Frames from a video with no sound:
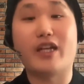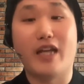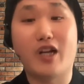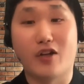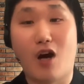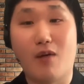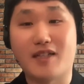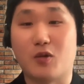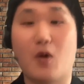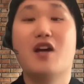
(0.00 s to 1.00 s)
in
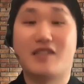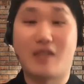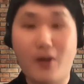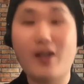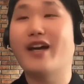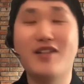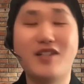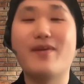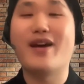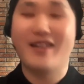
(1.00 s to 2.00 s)
economics. So supply and
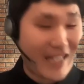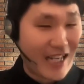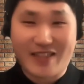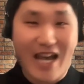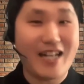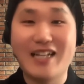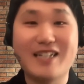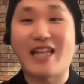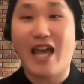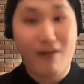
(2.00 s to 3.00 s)
demand, yes, that
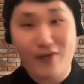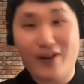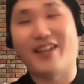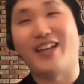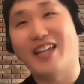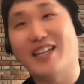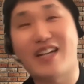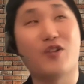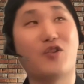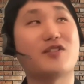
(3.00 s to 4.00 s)
is everything. Yes,
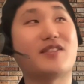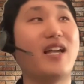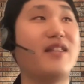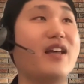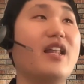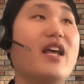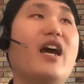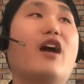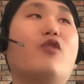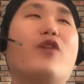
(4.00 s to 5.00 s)
I understand that.
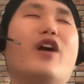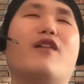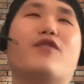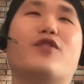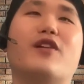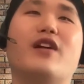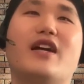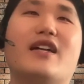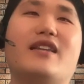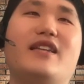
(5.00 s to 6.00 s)
However,
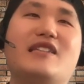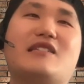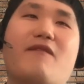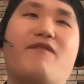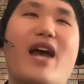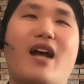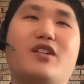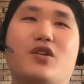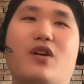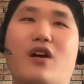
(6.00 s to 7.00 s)
this
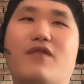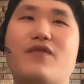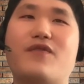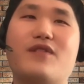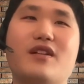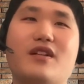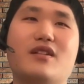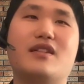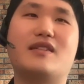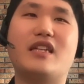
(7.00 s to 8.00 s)
factor of
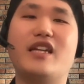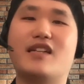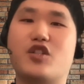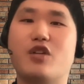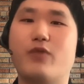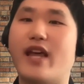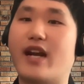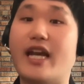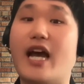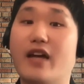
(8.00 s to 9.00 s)
this ESG that
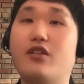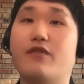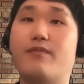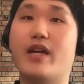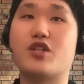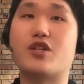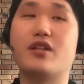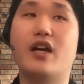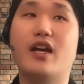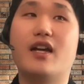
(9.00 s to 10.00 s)
I kind of
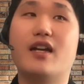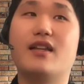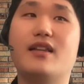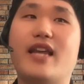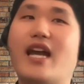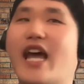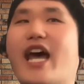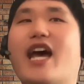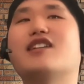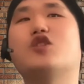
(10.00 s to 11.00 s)
mentioned, that
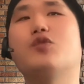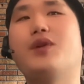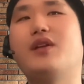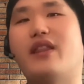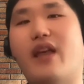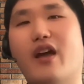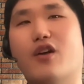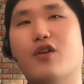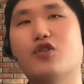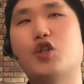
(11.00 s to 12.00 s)
has to be
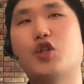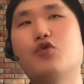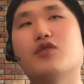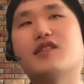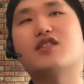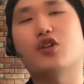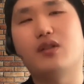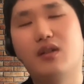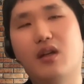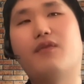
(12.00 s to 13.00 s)
there to a
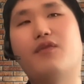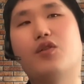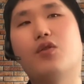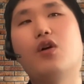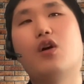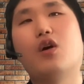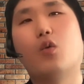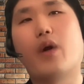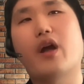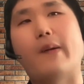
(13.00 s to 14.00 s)
certain level
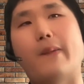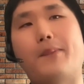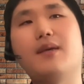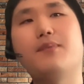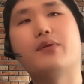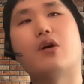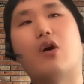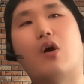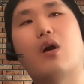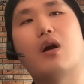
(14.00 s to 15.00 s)
where people
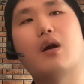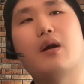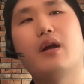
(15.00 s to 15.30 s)
are